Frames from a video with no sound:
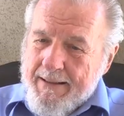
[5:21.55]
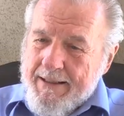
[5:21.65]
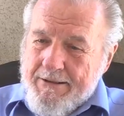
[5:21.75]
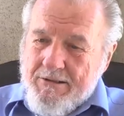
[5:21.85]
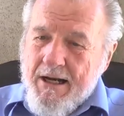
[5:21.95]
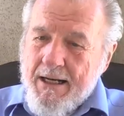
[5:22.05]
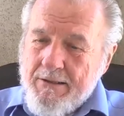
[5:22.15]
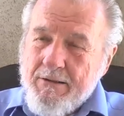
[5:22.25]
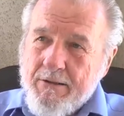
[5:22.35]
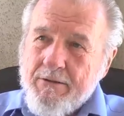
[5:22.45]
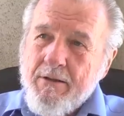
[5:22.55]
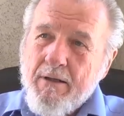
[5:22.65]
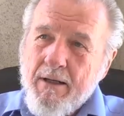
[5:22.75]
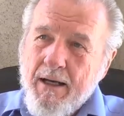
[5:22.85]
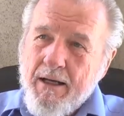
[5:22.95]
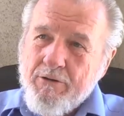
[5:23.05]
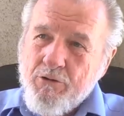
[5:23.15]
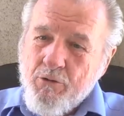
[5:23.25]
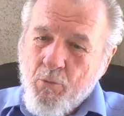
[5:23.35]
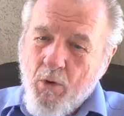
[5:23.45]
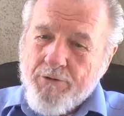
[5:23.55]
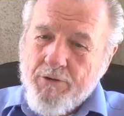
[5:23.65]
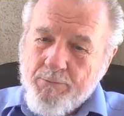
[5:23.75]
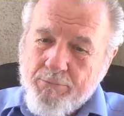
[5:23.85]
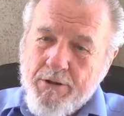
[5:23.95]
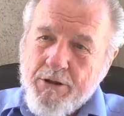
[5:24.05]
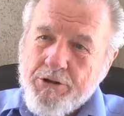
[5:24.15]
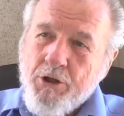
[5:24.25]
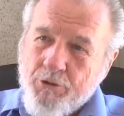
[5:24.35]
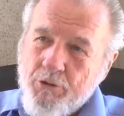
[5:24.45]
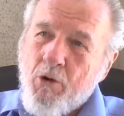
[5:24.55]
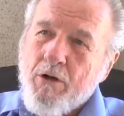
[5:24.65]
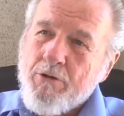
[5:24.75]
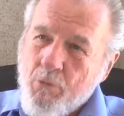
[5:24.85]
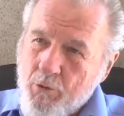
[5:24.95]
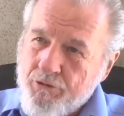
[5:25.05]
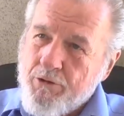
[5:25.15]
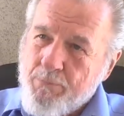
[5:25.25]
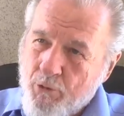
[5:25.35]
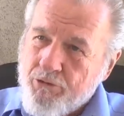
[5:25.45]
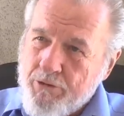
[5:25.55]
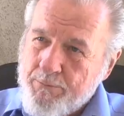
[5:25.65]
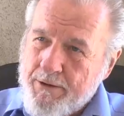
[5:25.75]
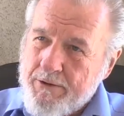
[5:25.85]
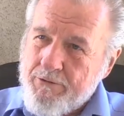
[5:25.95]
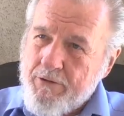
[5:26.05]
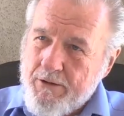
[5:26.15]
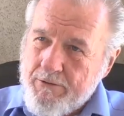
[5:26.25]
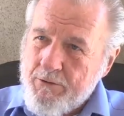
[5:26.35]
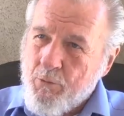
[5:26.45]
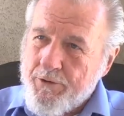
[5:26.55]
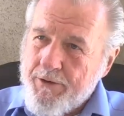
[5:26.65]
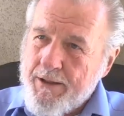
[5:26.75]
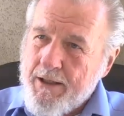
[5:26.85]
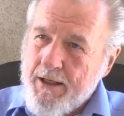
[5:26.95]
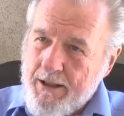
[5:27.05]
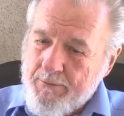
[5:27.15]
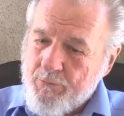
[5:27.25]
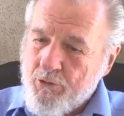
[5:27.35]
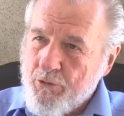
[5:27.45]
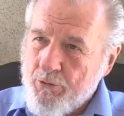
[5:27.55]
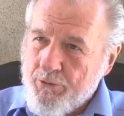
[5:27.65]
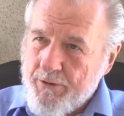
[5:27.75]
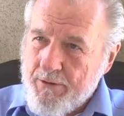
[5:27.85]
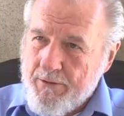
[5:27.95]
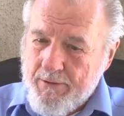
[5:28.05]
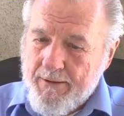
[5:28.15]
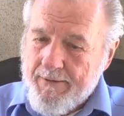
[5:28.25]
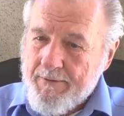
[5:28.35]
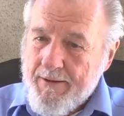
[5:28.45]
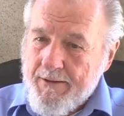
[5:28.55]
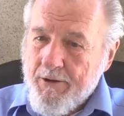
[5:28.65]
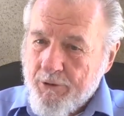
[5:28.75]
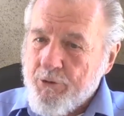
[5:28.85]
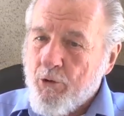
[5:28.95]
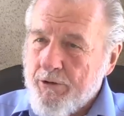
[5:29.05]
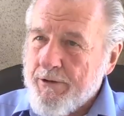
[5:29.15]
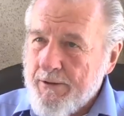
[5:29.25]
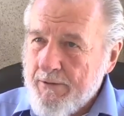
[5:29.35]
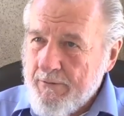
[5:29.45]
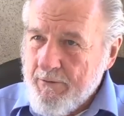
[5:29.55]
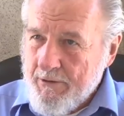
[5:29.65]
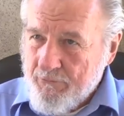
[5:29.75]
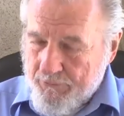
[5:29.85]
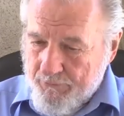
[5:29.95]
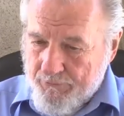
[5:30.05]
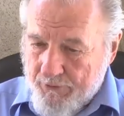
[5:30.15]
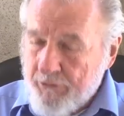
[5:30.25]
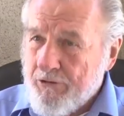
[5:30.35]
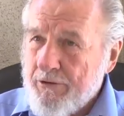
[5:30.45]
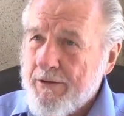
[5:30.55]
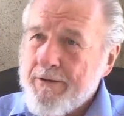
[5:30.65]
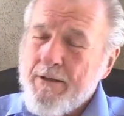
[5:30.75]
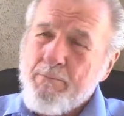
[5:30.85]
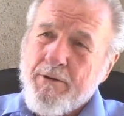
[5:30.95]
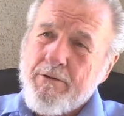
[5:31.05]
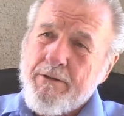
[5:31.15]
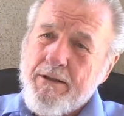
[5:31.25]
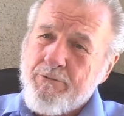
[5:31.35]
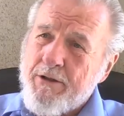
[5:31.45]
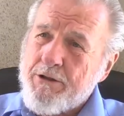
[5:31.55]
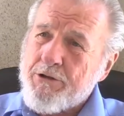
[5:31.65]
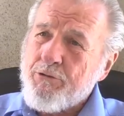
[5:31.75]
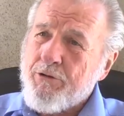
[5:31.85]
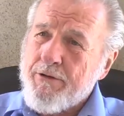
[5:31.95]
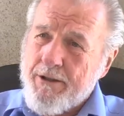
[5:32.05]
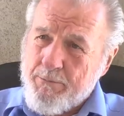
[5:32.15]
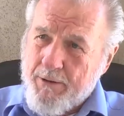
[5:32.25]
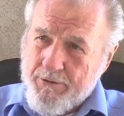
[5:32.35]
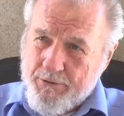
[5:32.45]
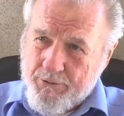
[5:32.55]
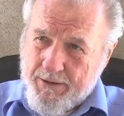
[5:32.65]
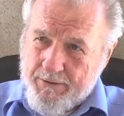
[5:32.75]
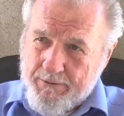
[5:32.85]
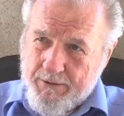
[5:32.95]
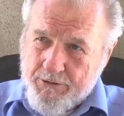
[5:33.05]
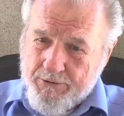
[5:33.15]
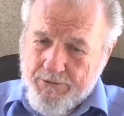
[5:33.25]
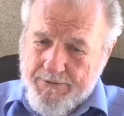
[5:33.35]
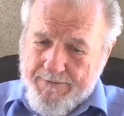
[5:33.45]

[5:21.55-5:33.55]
intended and what the British thought was supposed to be intended when they came to the authority vested in them by the League of Nations and later by the United Nations.